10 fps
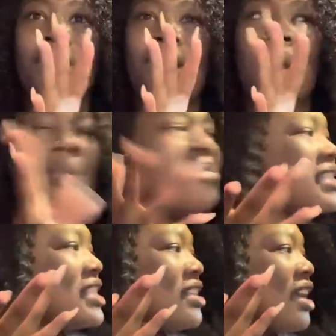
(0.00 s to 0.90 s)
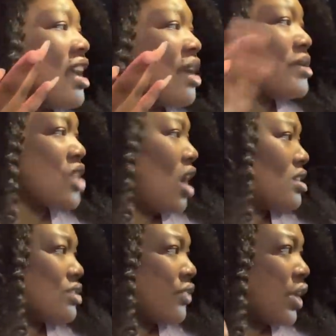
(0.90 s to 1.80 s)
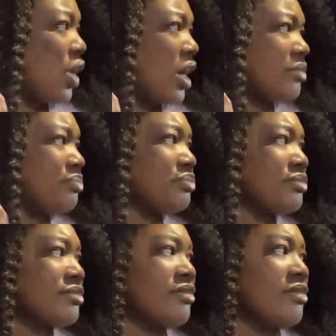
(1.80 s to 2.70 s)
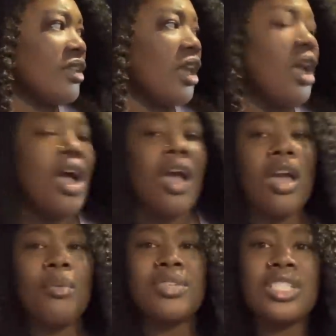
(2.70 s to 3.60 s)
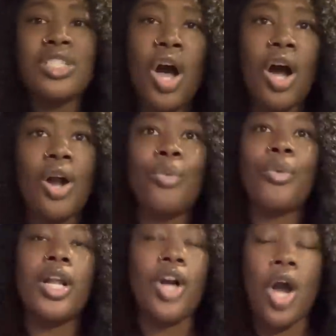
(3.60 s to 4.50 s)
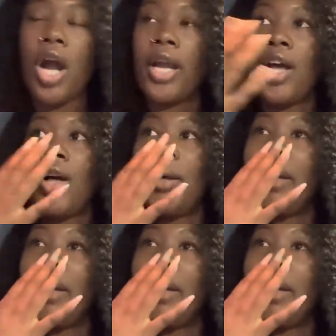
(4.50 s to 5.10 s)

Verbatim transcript: Uh, what was it? It was called just Rent a Car. It was literally called Rent. It was rent just called Rent a Car, y'all.